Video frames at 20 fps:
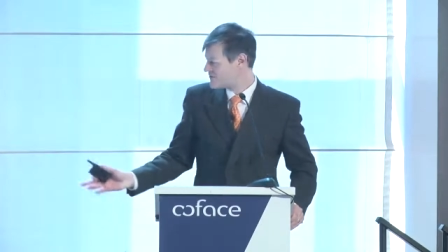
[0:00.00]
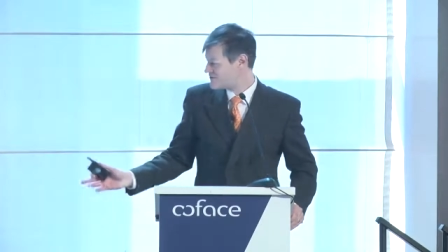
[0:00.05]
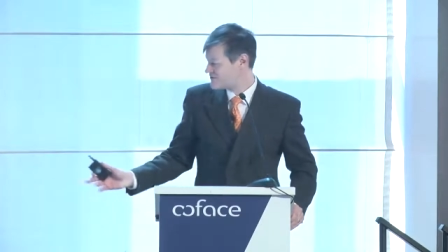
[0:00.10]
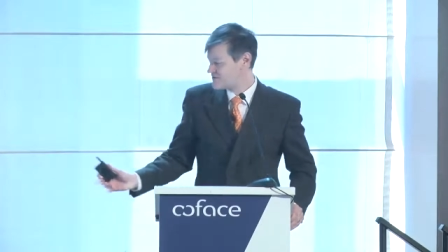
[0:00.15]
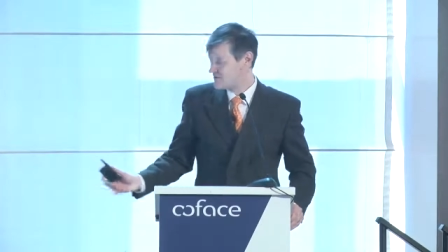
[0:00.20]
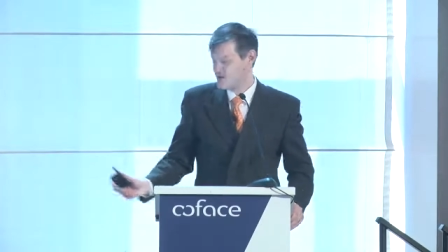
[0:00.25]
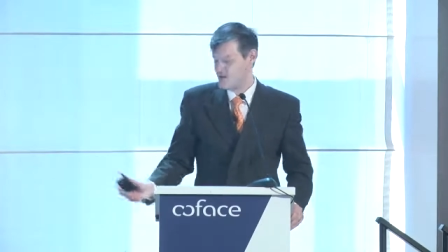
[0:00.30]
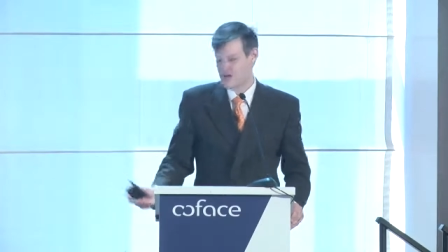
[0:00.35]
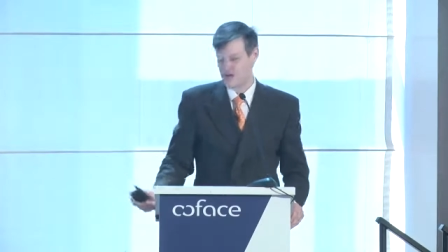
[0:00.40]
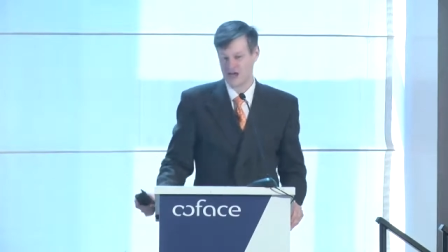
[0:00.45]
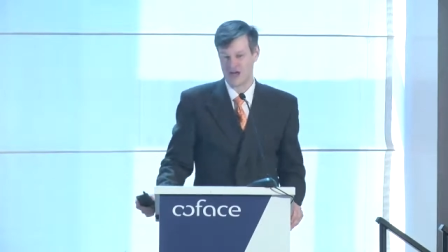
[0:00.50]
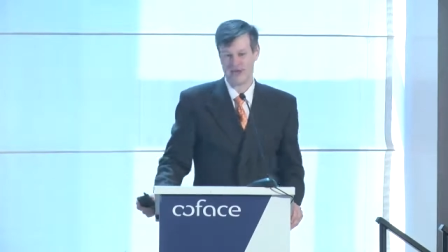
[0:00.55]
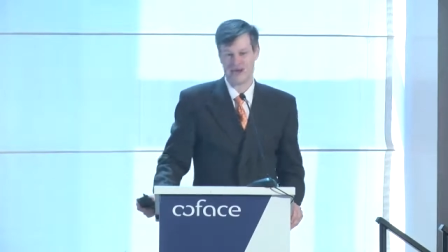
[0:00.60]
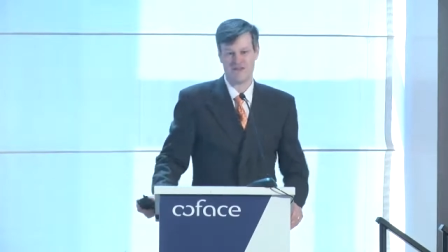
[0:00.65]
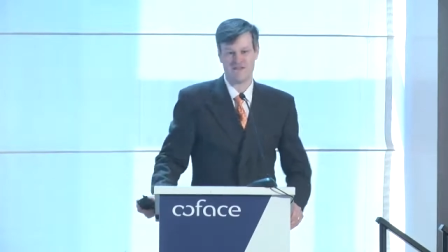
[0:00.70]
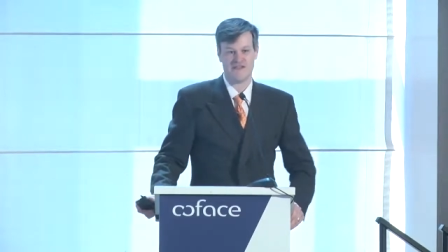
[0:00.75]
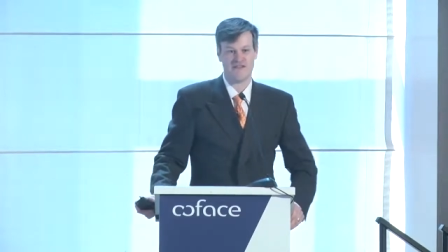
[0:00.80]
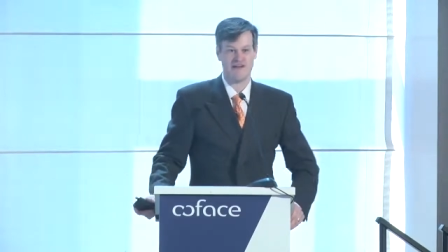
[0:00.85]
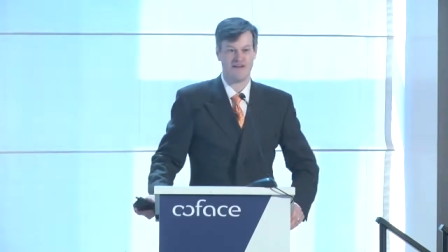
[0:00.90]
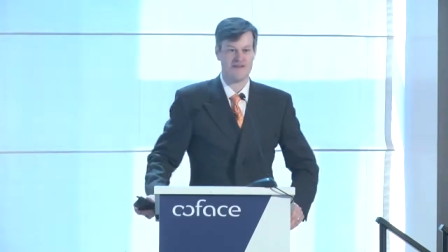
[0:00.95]
And,
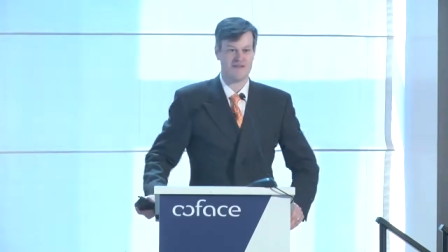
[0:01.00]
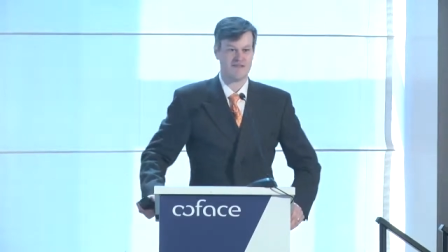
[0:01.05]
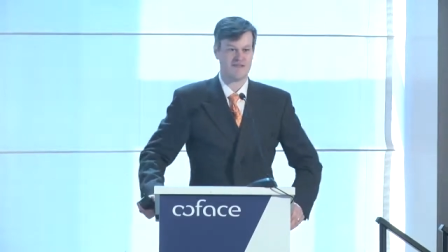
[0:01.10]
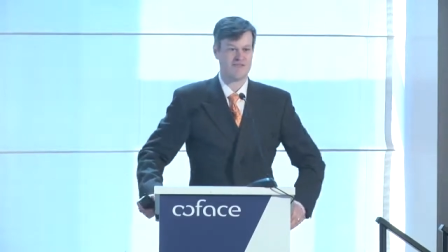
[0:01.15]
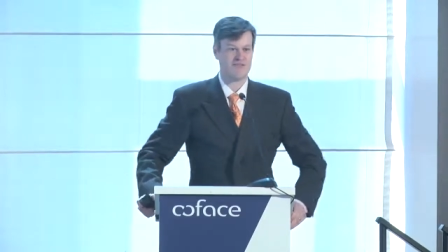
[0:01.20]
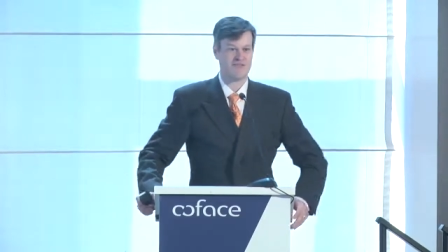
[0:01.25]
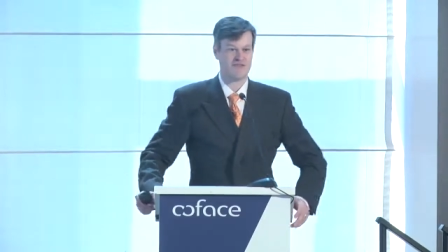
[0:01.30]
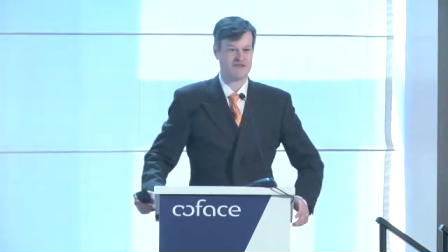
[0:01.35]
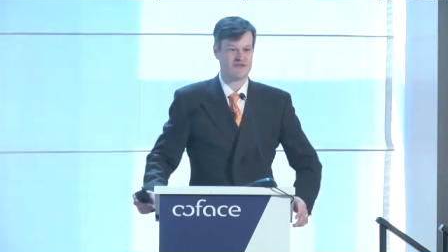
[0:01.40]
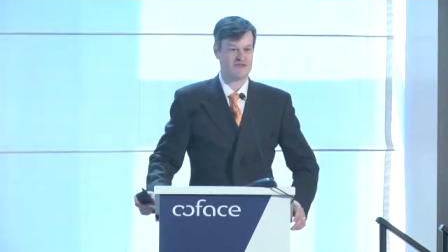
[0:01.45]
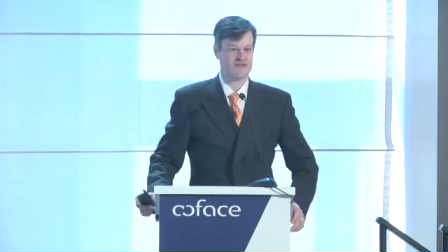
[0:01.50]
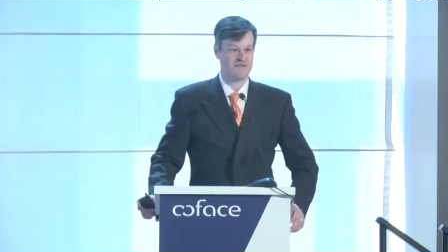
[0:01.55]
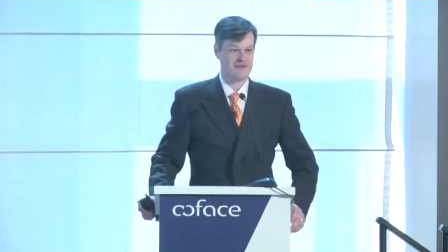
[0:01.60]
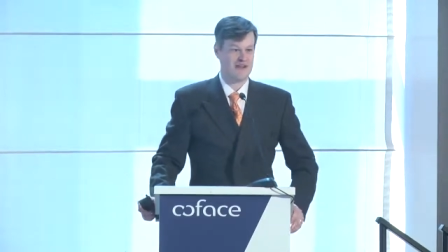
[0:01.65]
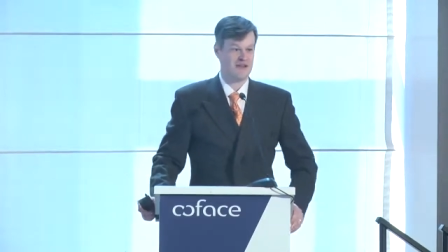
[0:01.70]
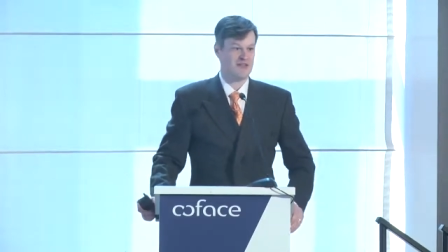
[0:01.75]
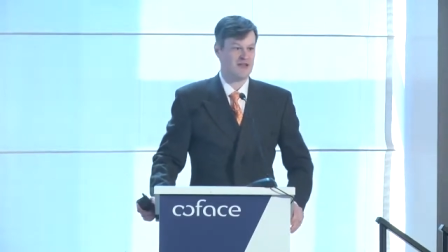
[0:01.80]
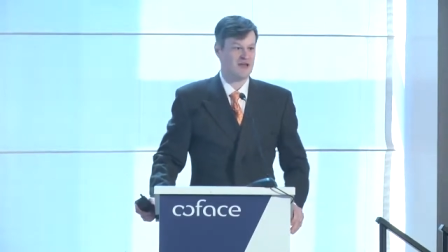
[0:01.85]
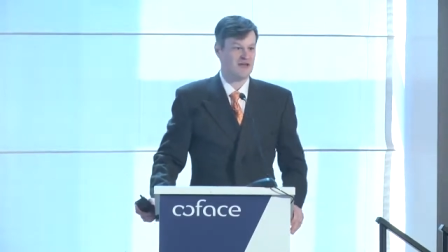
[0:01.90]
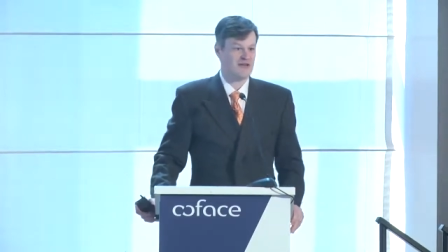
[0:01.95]
uh, they're all such a
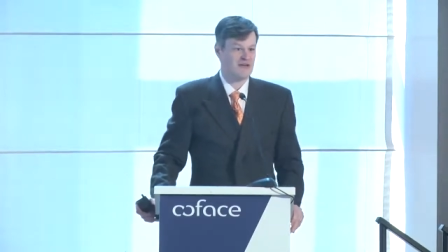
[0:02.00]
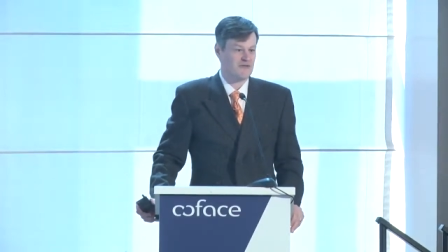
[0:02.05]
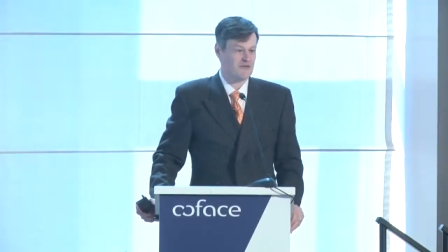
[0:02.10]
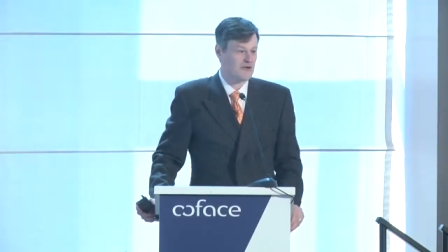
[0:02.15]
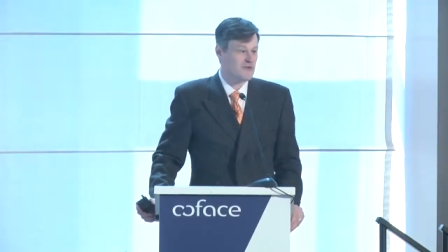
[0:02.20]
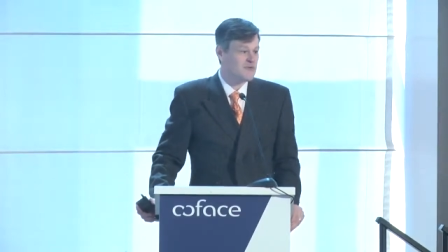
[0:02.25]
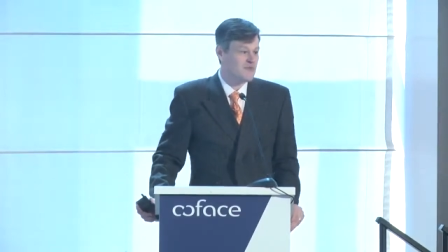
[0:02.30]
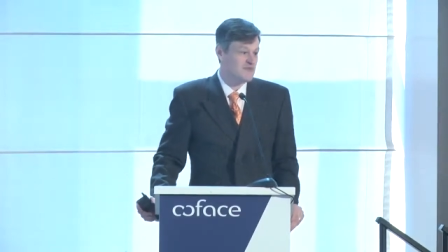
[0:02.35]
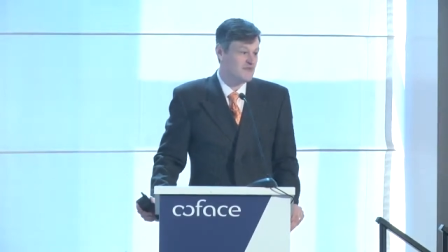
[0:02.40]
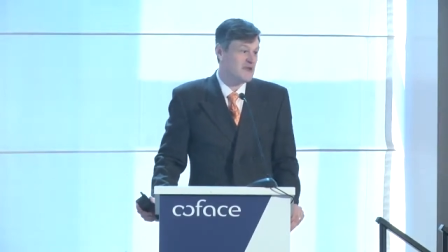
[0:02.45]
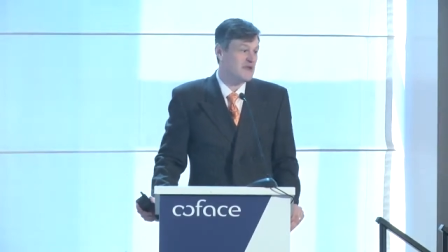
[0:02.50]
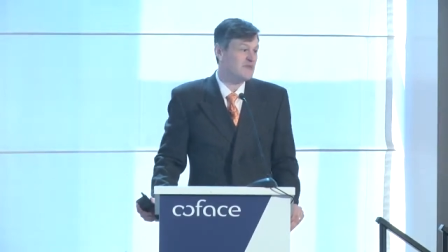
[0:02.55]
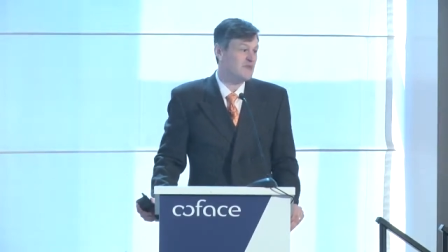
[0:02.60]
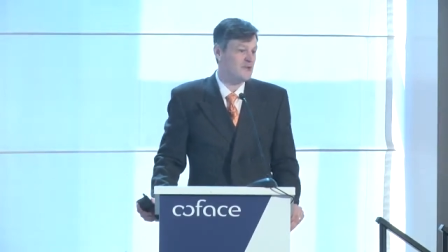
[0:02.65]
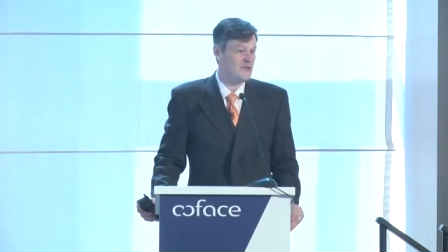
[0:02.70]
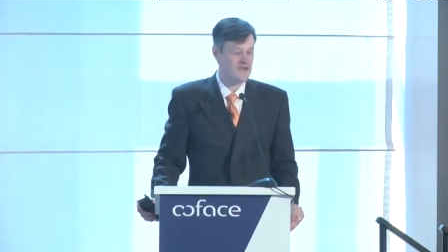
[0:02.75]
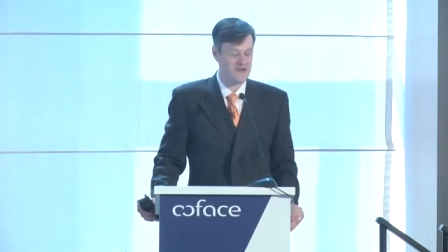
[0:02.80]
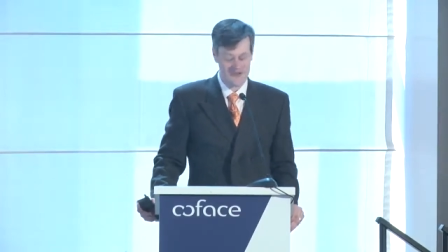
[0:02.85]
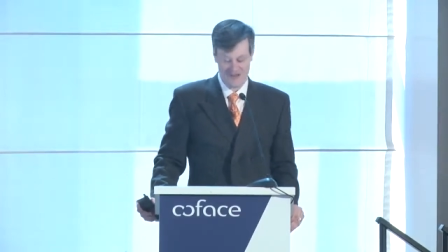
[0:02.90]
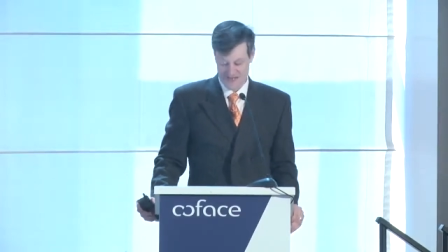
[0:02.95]
great group of people.